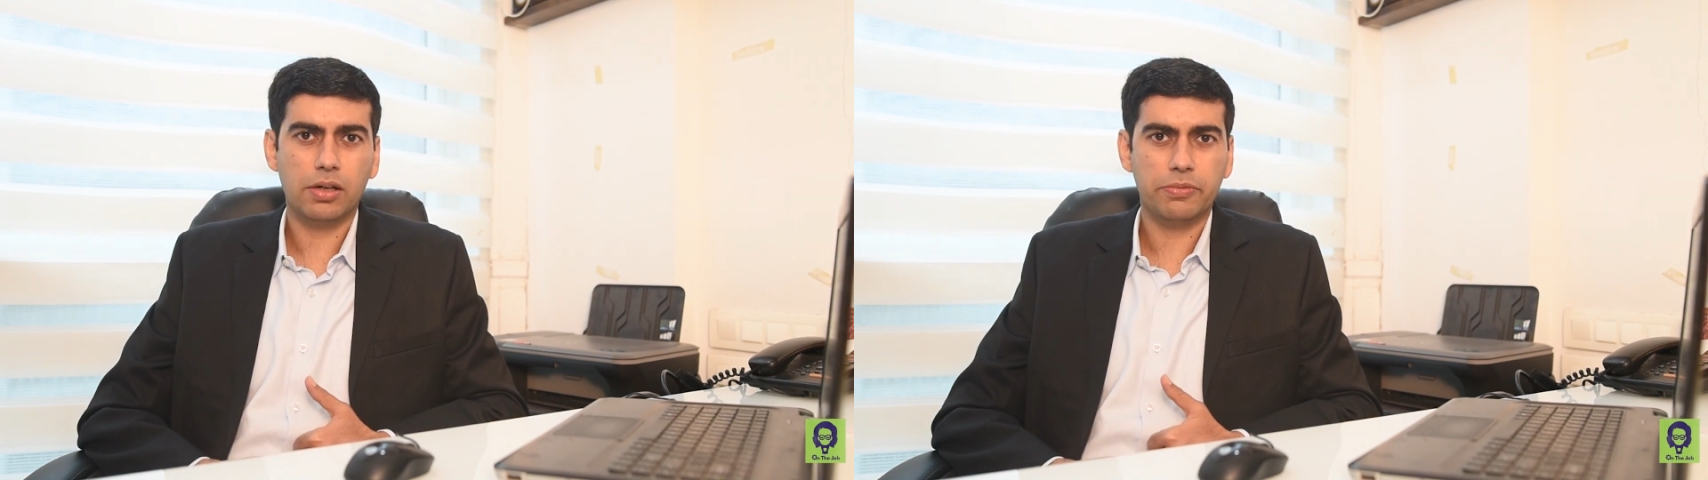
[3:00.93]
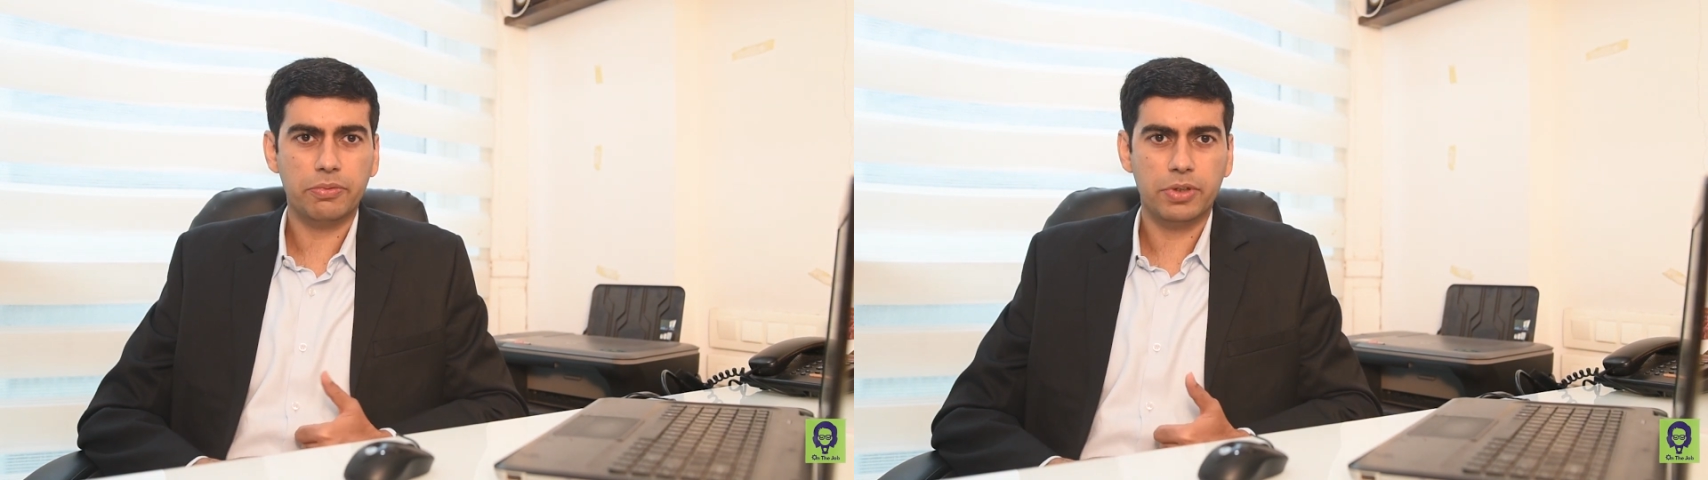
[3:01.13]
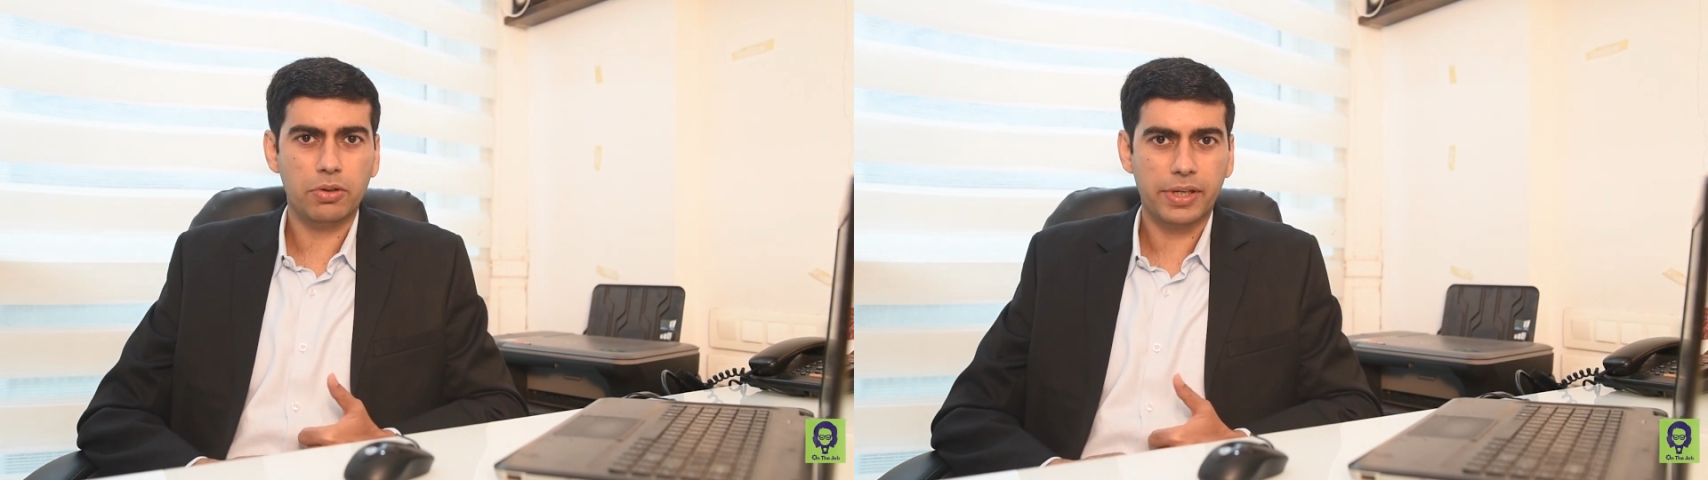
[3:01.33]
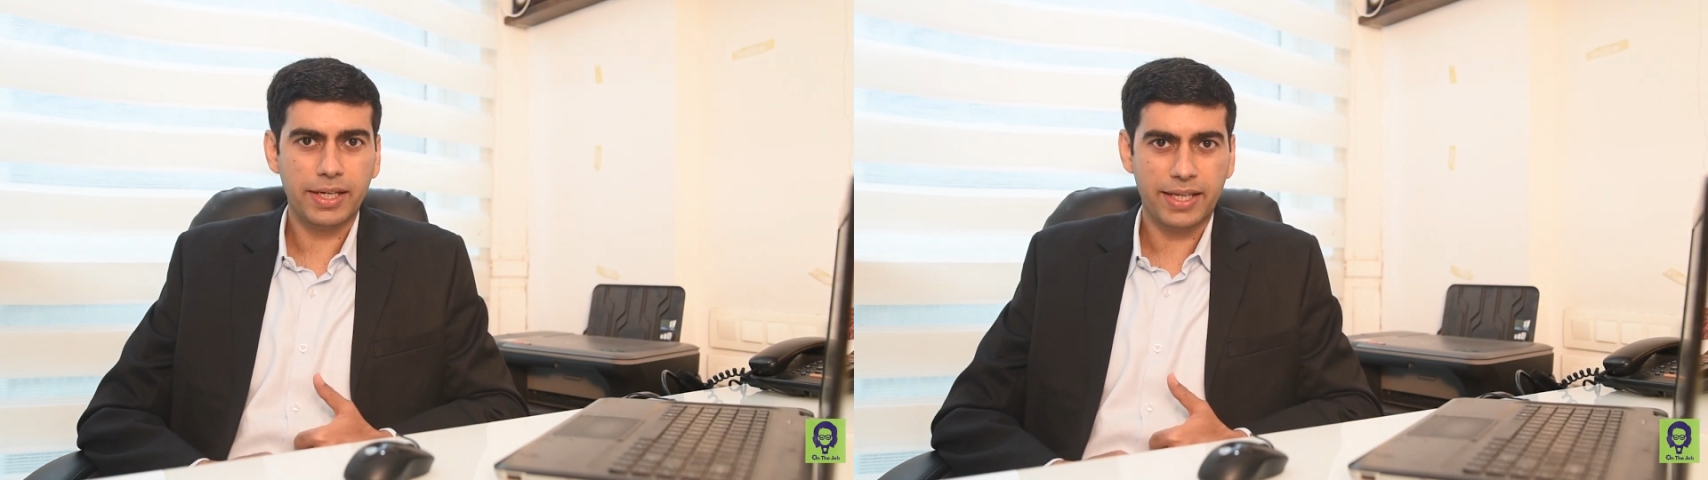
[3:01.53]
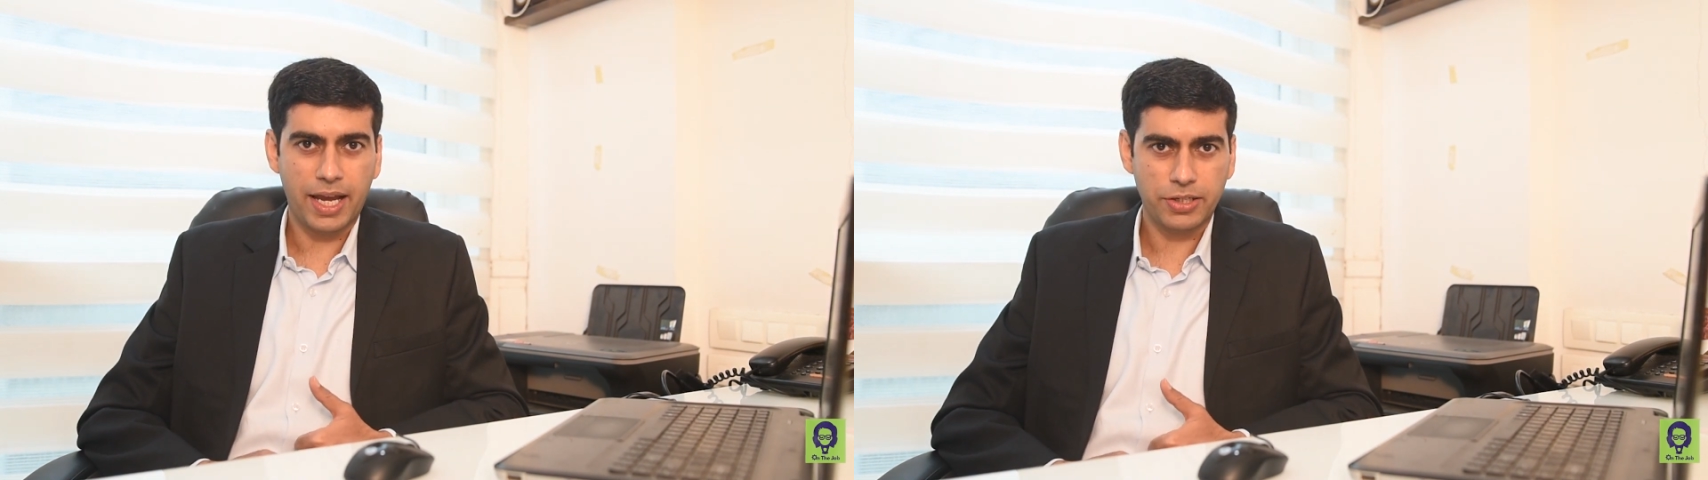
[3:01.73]
We will look
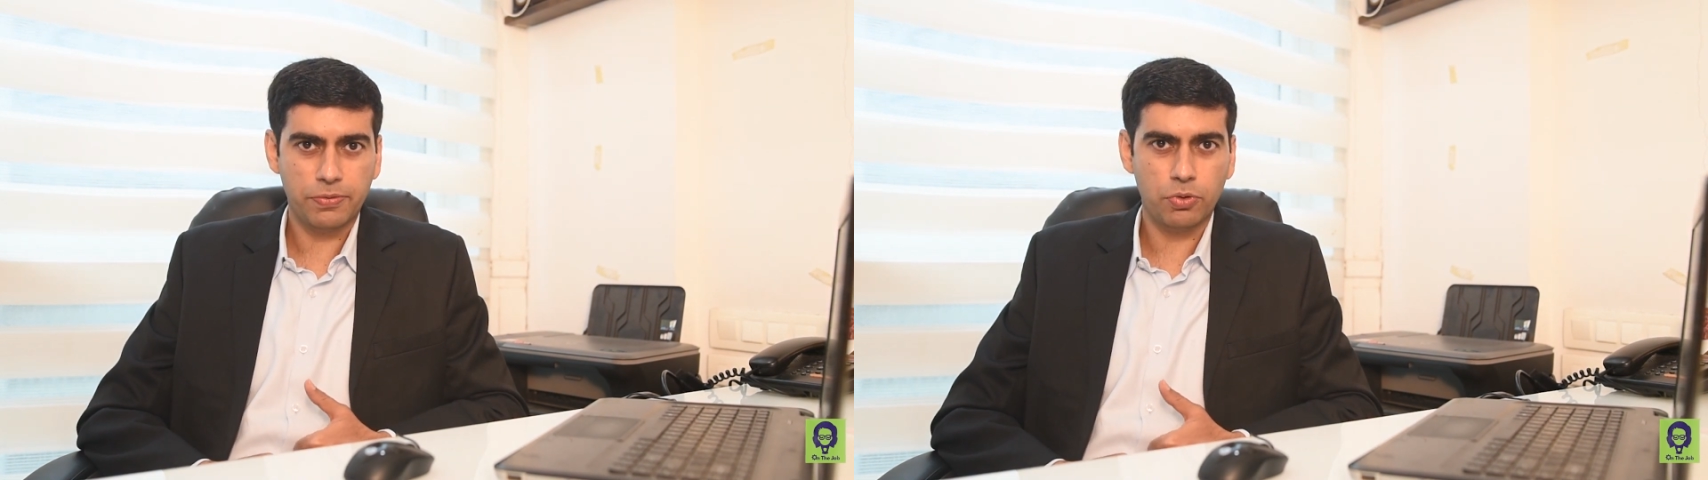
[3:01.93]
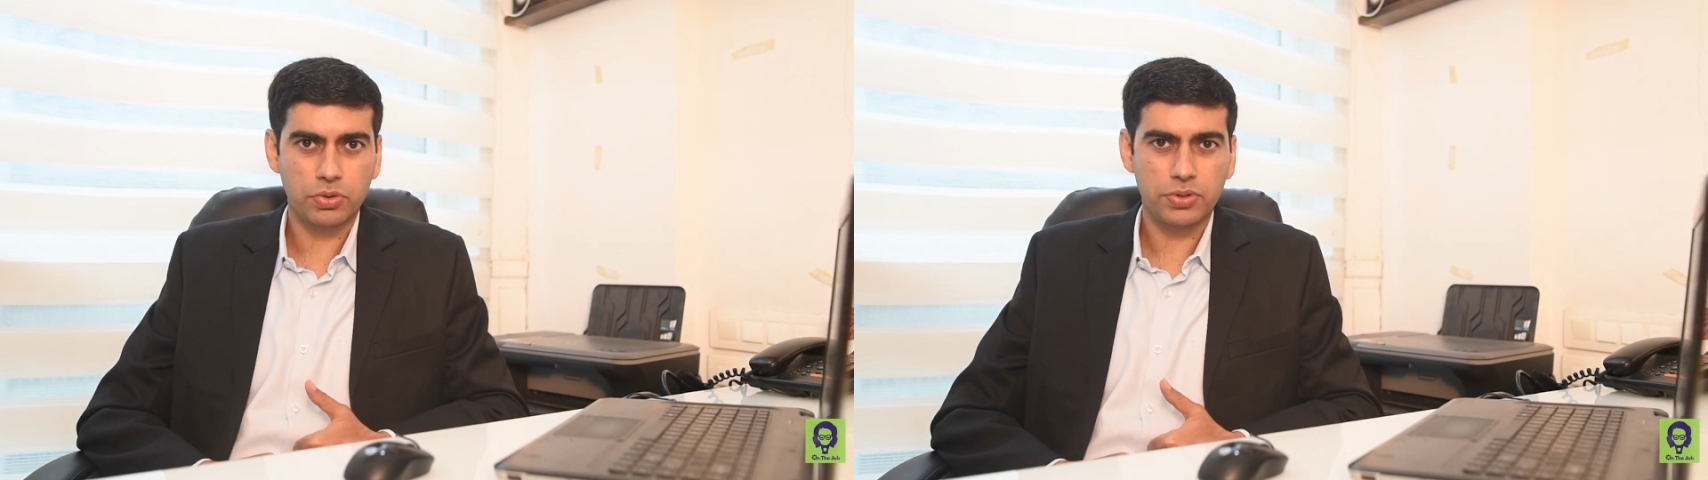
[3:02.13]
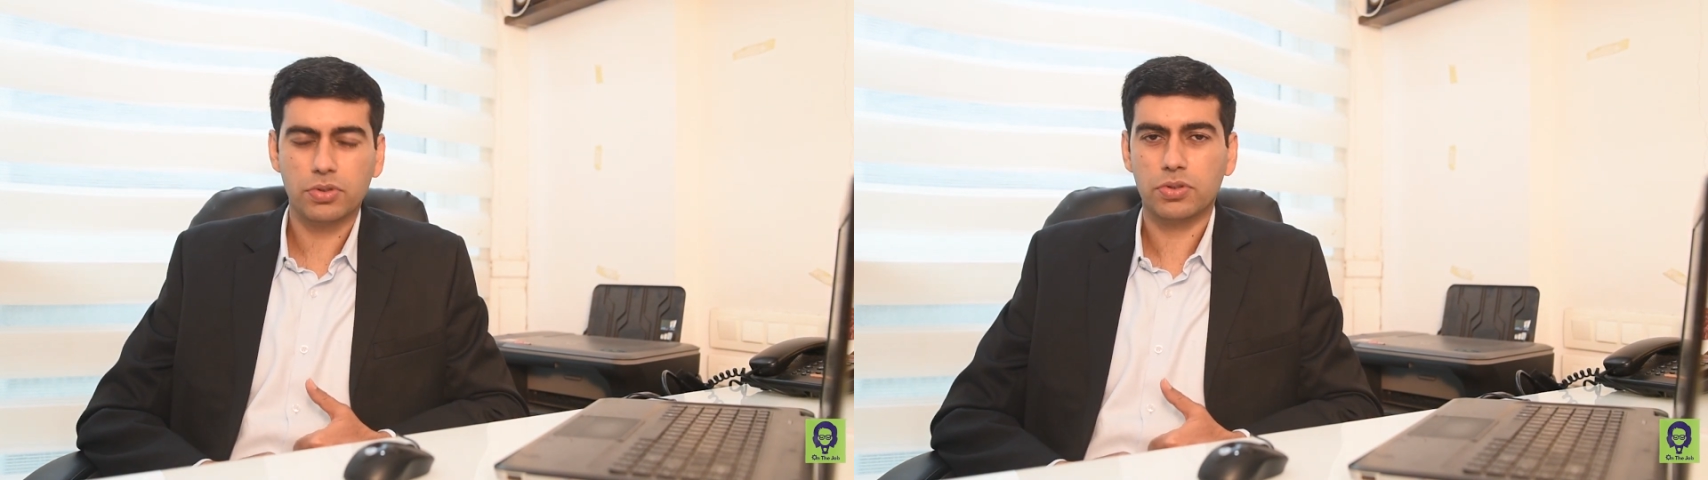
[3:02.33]
at cash flows.